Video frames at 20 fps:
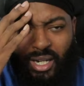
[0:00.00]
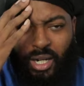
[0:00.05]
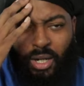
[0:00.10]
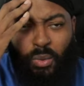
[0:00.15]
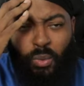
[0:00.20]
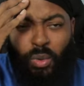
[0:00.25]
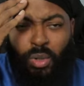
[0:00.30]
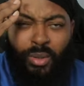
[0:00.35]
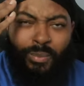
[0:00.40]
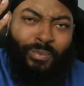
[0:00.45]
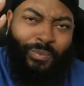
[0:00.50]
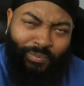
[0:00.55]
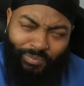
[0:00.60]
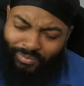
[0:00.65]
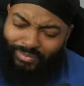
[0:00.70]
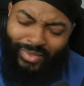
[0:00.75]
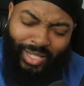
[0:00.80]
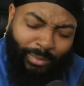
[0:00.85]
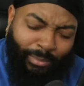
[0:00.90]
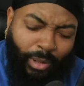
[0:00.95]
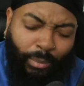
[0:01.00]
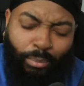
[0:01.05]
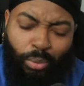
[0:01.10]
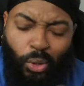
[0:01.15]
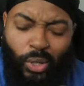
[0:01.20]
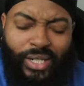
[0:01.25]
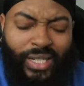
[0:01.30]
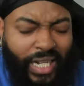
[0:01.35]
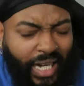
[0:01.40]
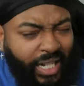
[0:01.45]
well, my
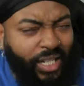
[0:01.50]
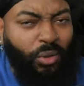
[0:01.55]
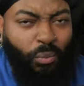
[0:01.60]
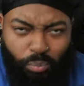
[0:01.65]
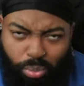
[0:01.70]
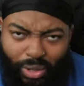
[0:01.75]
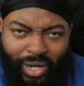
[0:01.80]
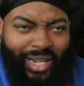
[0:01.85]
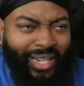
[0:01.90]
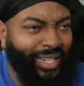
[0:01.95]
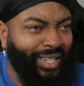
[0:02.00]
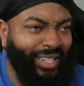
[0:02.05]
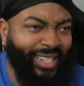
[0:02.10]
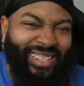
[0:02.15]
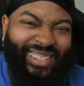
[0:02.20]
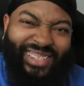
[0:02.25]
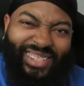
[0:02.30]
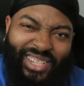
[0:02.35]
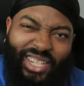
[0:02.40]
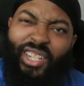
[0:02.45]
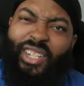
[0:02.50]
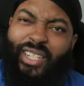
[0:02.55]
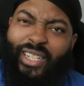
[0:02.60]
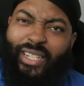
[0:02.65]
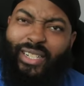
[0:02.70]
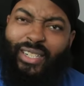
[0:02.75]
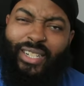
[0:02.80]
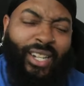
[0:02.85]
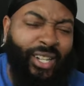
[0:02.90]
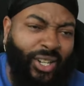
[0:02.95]
boy Daniel Bryan, he's good.
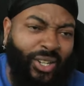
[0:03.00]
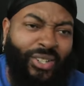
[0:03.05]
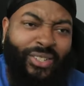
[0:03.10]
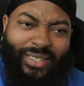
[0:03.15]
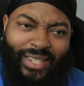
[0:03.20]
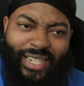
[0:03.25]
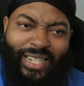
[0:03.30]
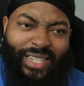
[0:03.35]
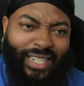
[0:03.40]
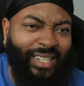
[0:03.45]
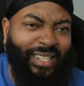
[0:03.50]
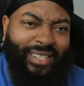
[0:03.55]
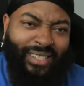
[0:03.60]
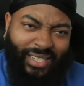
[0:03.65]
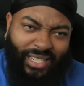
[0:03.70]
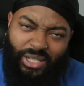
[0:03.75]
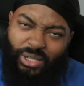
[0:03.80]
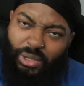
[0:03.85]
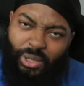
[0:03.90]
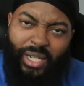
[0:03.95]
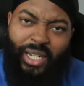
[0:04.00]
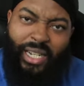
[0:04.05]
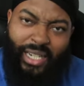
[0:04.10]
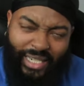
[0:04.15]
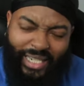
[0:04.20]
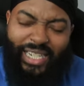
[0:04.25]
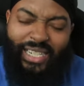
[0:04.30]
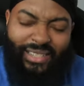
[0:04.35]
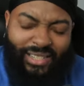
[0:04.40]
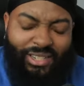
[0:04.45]
You know what I'm saying? He still
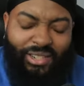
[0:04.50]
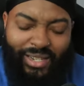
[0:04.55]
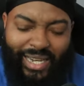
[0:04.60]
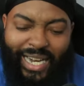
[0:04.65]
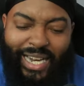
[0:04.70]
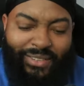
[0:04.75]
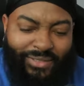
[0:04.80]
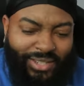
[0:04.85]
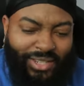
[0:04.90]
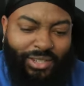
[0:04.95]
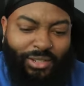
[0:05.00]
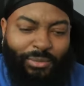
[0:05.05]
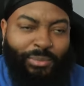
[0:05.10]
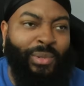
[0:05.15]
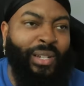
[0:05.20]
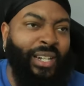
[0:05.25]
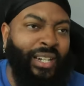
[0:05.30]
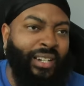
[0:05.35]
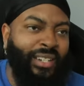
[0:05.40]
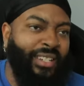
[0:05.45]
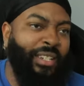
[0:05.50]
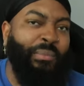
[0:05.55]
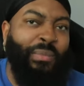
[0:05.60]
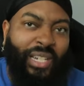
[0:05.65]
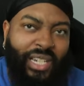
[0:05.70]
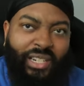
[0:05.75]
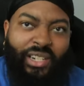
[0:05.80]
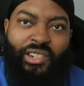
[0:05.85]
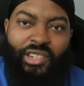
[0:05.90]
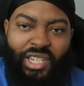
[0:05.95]
have some
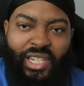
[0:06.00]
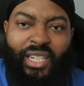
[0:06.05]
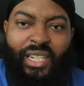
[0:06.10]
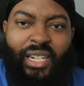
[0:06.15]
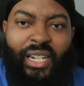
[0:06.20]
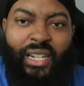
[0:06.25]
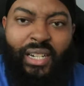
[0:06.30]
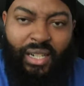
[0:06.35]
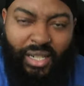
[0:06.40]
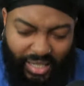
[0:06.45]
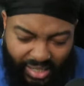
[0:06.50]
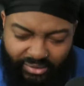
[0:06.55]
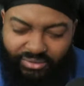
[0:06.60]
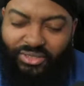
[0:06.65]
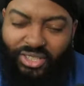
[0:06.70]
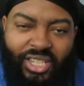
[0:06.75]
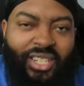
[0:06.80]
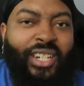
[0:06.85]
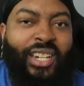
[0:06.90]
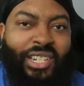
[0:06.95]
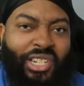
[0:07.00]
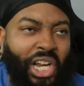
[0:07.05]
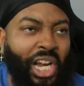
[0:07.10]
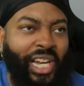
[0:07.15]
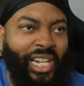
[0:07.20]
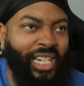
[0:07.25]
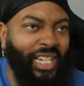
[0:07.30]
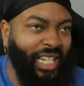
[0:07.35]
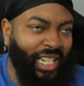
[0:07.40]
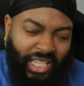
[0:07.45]
energy left in the
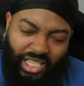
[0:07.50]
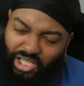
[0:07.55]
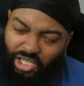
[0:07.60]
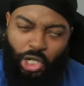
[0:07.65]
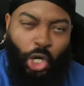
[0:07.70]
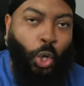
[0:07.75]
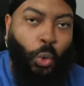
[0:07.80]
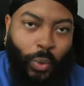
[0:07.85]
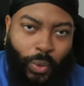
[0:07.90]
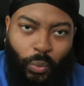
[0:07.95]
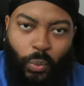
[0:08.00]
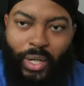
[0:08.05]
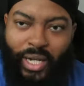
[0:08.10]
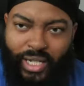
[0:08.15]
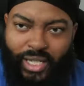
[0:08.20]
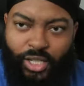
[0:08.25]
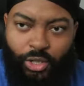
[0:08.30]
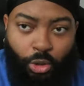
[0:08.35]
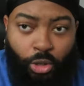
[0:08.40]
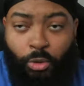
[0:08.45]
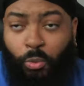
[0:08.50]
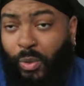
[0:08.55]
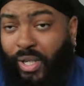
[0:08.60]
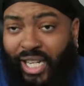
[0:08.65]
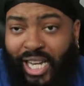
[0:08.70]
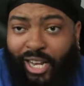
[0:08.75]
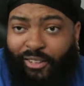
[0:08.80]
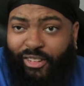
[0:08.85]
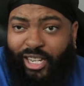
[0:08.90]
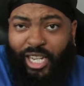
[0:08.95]
tank. He could go with Randy Orton. We could
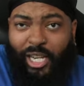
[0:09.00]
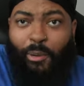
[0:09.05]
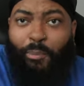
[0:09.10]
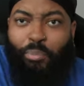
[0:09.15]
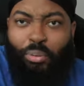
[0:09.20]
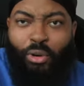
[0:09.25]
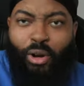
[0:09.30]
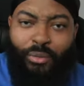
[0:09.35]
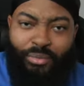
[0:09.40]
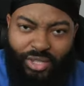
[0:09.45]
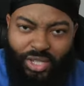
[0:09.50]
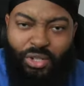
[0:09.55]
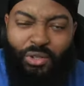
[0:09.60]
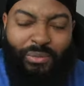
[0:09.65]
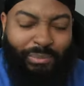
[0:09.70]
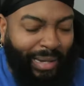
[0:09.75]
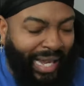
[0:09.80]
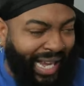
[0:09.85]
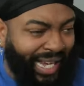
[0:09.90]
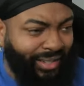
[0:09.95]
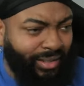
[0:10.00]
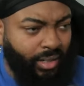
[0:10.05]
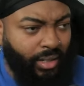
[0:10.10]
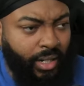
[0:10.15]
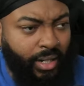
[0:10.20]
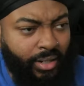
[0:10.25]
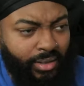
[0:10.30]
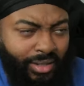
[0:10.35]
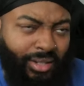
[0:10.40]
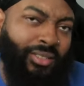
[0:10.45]
have an impromptu match.
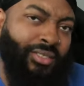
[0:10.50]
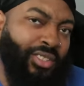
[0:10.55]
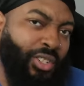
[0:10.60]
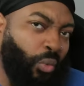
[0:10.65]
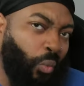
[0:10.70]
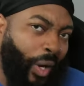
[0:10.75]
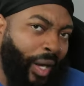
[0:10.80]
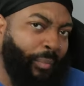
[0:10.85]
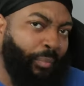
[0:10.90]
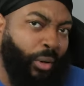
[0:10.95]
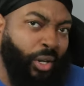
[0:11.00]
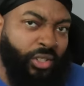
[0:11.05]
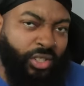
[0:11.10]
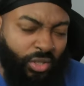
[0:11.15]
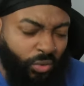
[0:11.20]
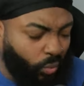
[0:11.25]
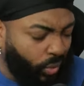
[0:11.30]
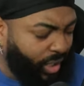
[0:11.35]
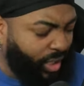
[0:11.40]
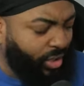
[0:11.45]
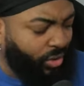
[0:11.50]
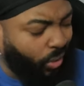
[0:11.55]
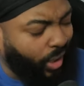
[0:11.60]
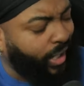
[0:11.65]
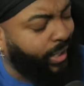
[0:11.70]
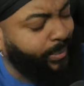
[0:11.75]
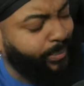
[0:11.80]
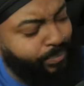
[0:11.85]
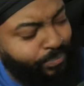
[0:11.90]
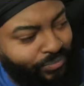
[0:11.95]
As long as the right person wins,
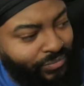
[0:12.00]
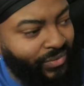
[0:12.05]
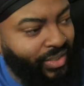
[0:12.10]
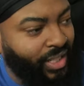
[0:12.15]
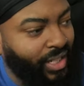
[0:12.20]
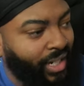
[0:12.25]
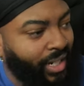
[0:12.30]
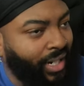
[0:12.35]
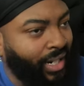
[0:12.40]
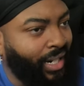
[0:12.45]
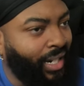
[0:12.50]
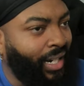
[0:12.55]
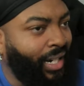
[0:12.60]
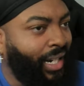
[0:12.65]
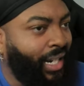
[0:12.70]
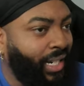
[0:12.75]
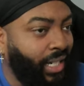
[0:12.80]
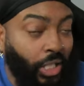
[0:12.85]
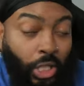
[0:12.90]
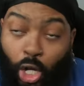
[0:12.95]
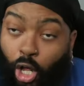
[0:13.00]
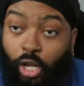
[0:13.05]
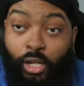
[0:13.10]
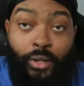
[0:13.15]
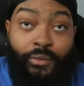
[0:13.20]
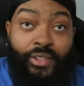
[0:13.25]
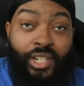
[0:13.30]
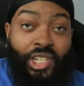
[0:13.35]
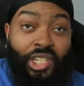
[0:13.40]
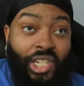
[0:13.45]
right? And then all
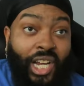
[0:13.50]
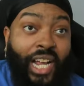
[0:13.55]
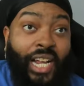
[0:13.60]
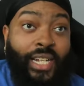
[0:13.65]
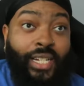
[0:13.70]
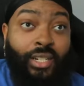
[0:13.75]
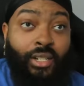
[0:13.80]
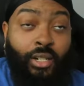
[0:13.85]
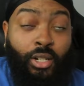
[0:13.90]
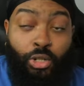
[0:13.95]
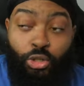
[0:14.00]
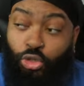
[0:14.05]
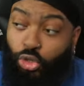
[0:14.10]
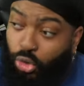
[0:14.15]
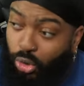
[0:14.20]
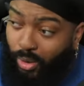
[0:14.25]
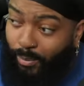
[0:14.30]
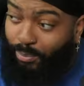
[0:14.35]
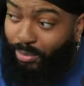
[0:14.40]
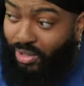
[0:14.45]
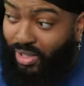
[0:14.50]
of a sudden, Triple